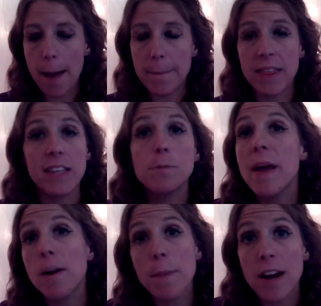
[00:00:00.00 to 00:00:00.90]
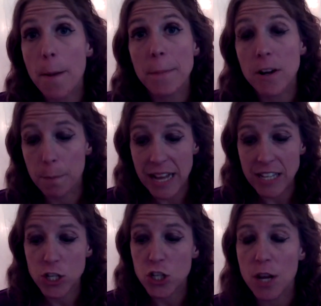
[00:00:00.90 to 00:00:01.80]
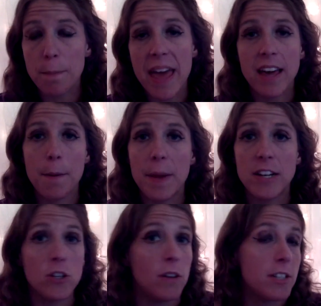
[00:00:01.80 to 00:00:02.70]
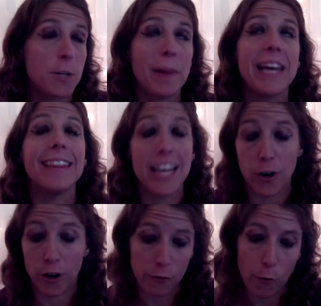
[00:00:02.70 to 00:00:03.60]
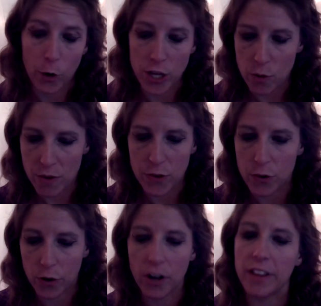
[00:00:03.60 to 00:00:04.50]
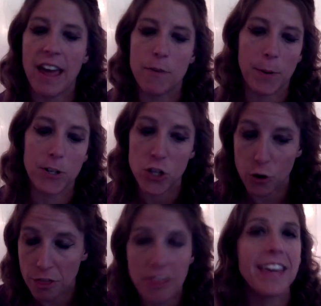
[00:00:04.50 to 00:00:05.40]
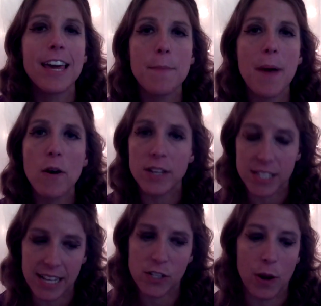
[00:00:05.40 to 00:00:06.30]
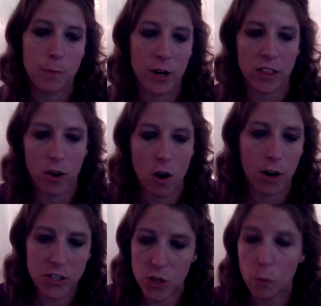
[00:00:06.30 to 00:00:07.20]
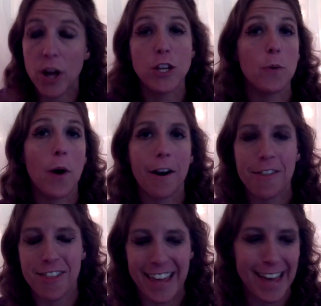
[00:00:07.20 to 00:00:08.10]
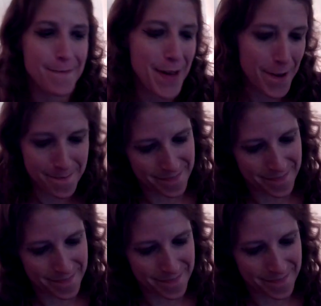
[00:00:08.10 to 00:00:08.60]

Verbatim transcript: this may or may not be your message. It may come in to play later for you if you don't currently have a person you're thinking about, because that's how I'm reading the cards, the one you are thinking about.